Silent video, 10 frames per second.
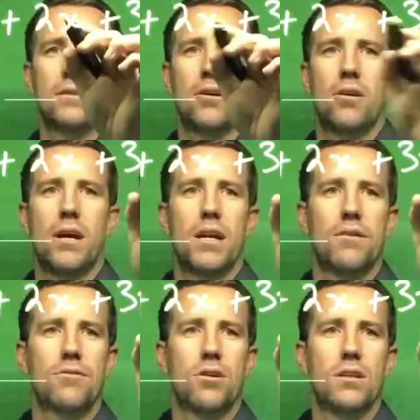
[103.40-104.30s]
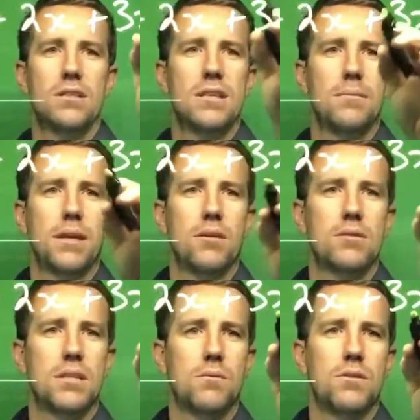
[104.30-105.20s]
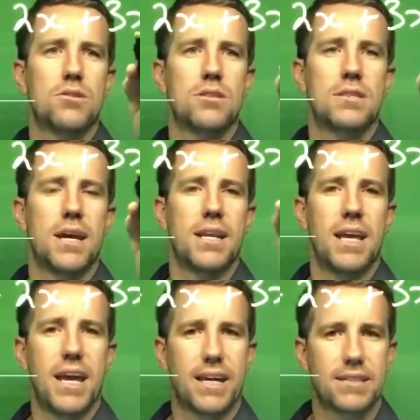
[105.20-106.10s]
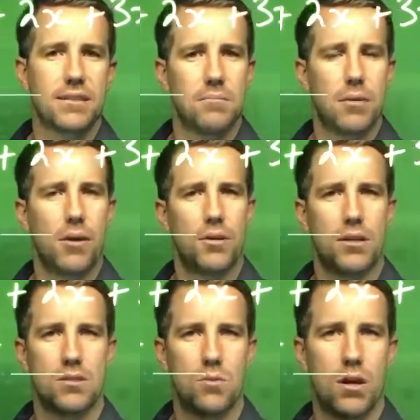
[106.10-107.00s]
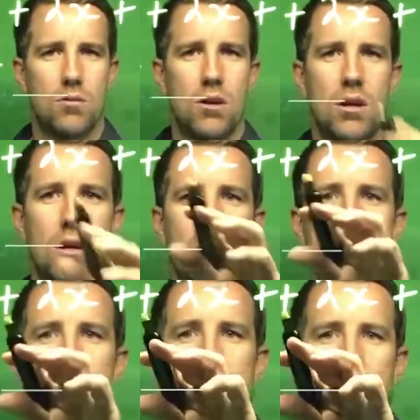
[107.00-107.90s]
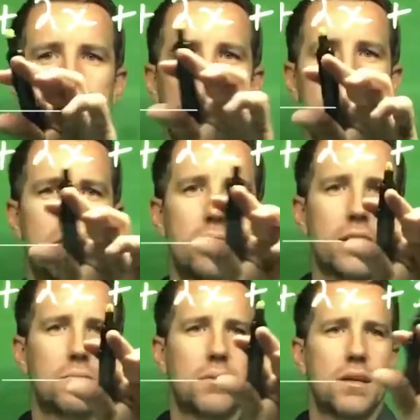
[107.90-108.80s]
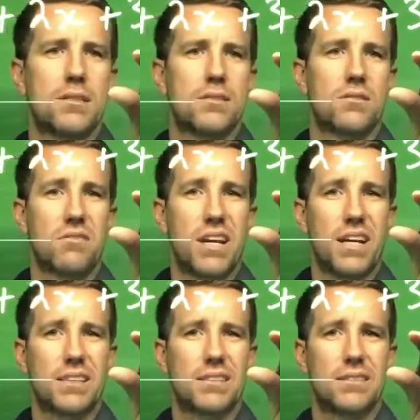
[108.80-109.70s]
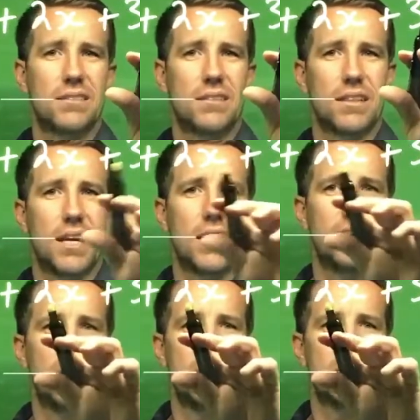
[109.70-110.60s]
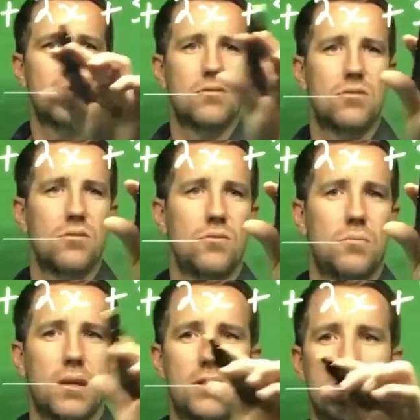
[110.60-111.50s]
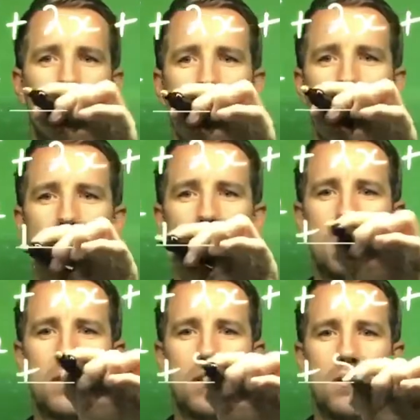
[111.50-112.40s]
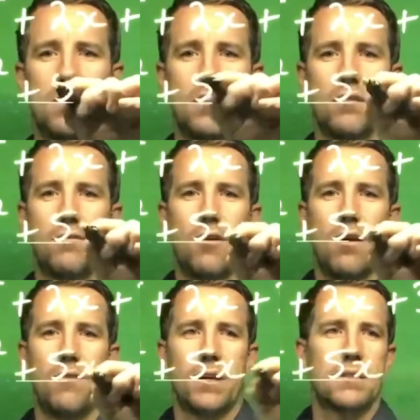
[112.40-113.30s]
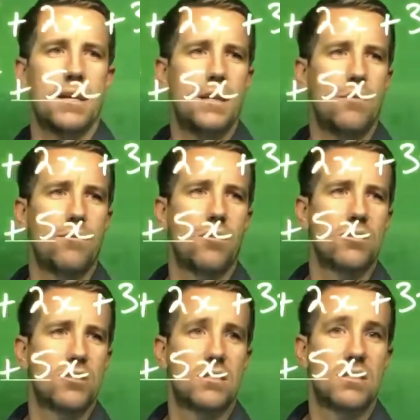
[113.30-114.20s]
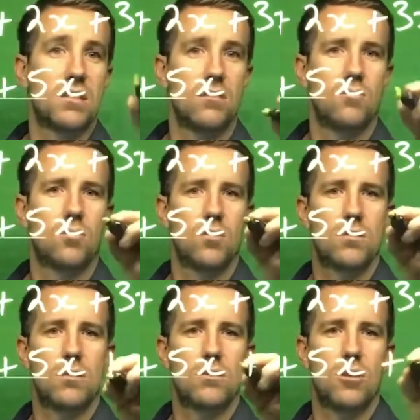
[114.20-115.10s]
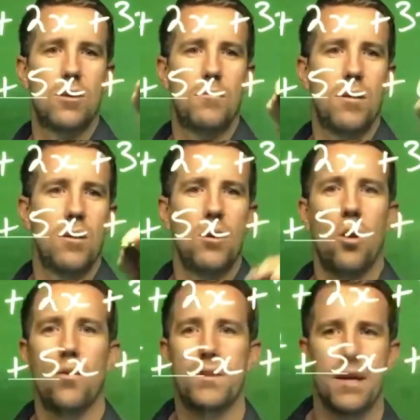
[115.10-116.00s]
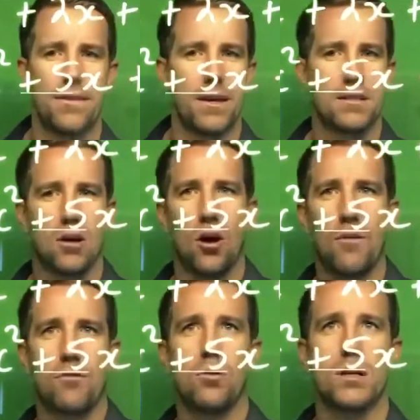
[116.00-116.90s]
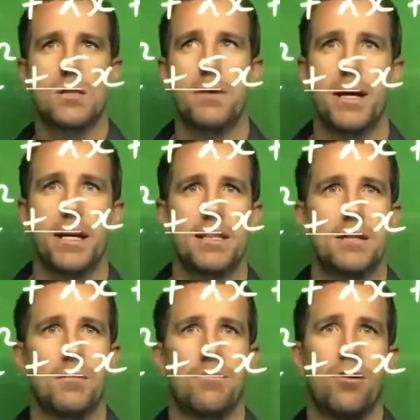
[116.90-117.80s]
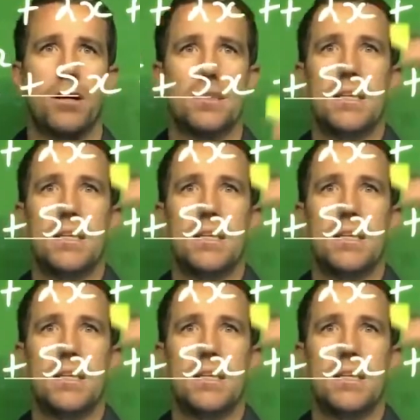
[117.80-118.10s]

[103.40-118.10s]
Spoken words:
alright, and I've got something else here with just that x component as well. So we've got plus 2x plus 3x, okay, so 2 plus 3 gives us 5x, and then we've got just a single constant term on the end there. So overall, expanding and simplifying